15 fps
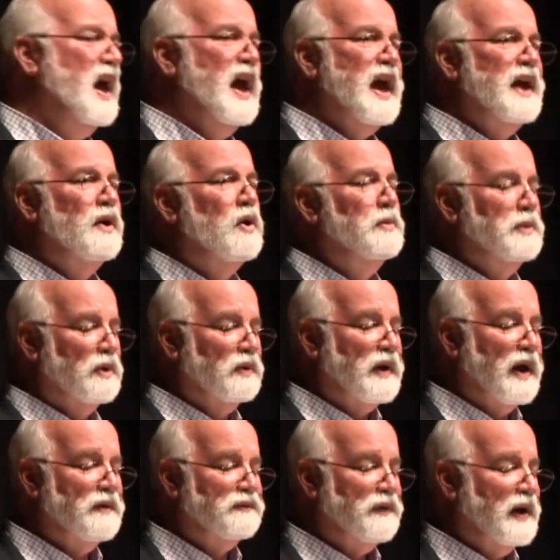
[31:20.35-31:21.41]
And Homegirl
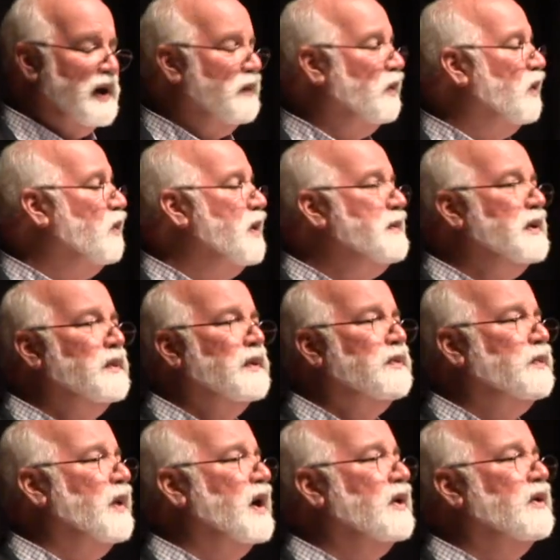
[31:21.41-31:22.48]
Cafe, where women
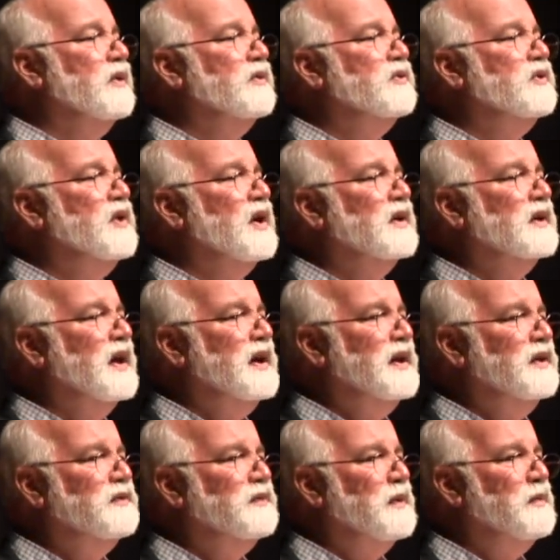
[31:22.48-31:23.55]
with records, young
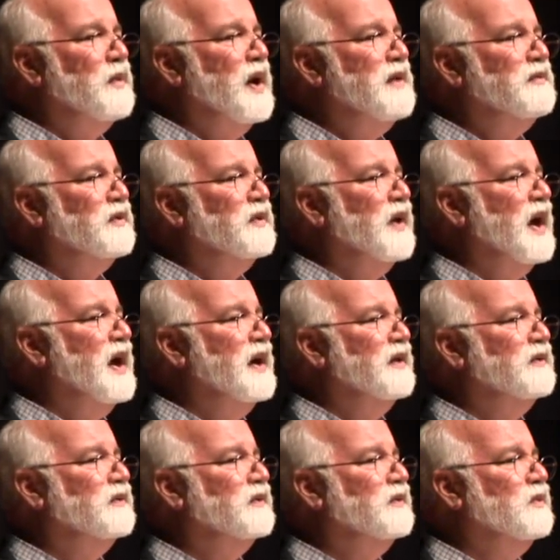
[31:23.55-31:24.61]
ladies from rival gangs,